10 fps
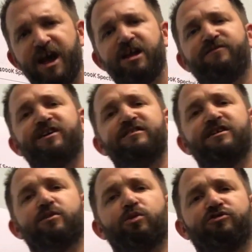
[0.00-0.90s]
kind of
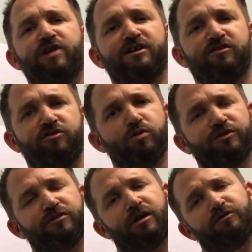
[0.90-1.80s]
idea that we're trying to do
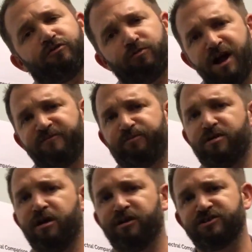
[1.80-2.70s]
with our Thrive
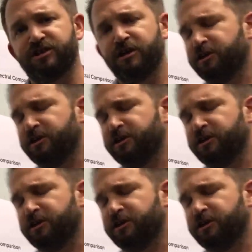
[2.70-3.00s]
products.